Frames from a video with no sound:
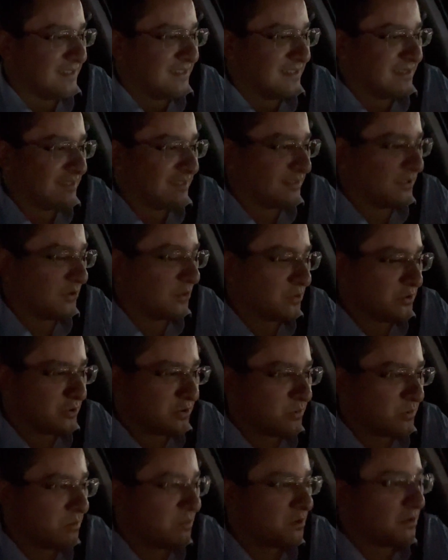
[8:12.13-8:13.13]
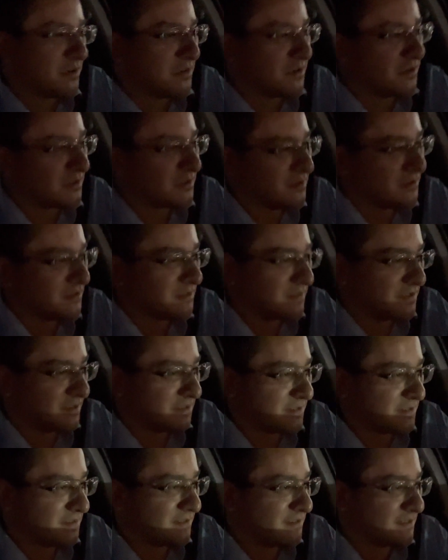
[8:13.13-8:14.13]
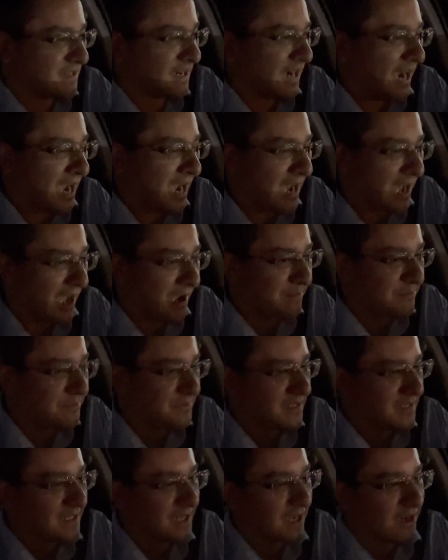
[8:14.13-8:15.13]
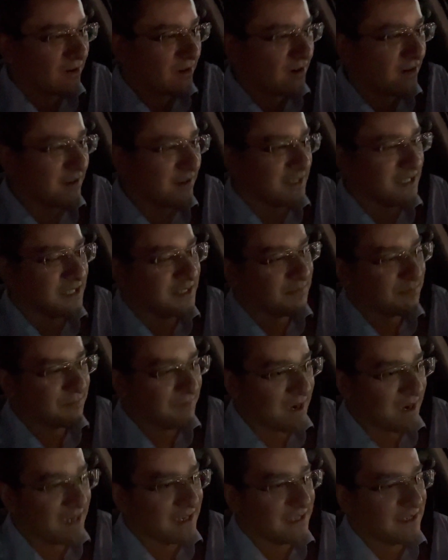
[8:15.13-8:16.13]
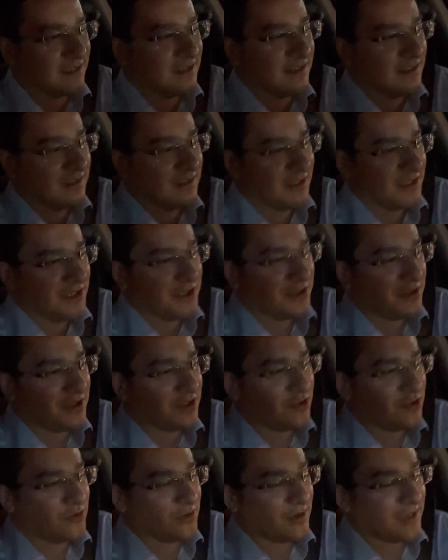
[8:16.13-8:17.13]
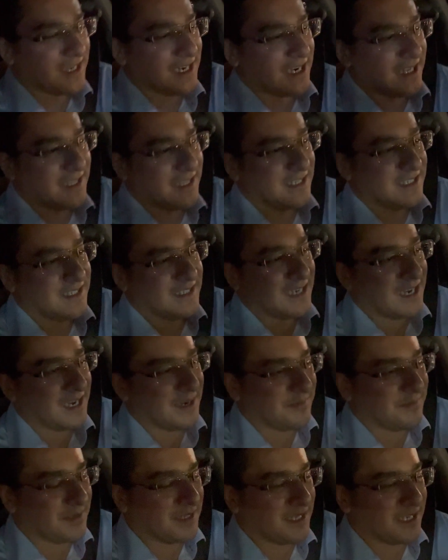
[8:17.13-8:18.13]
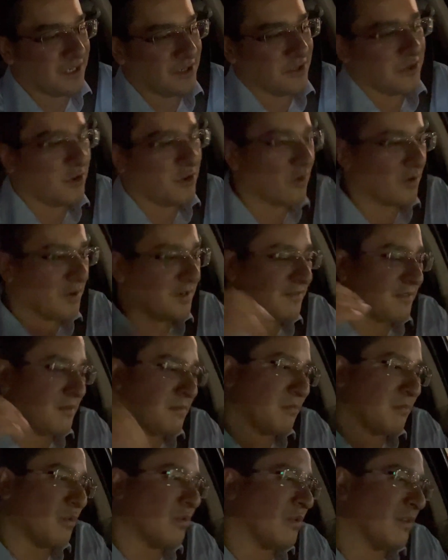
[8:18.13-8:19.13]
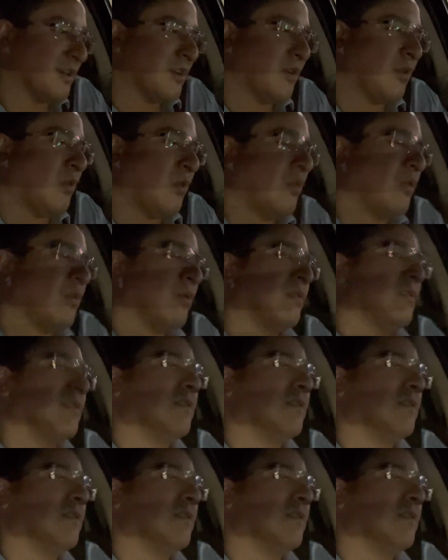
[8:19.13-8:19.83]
social workers, cops, they all expect you to drink at this time, and then you go even more in a hole.